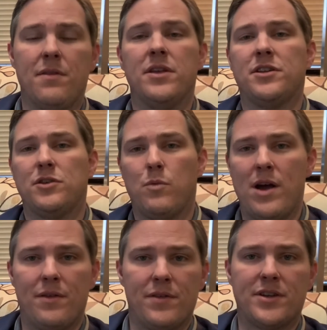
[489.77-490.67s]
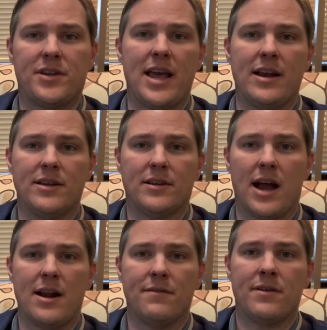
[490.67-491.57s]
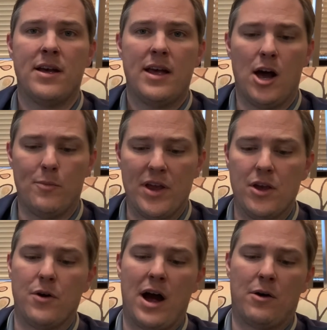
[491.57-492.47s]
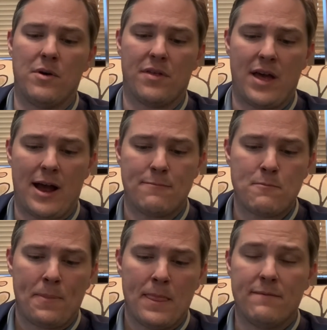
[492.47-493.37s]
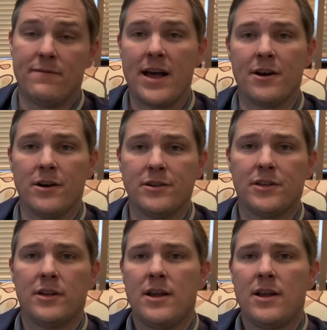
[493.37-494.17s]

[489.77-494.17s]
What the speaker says: and this is a way that the state is kind of helping you out with that. Veterans.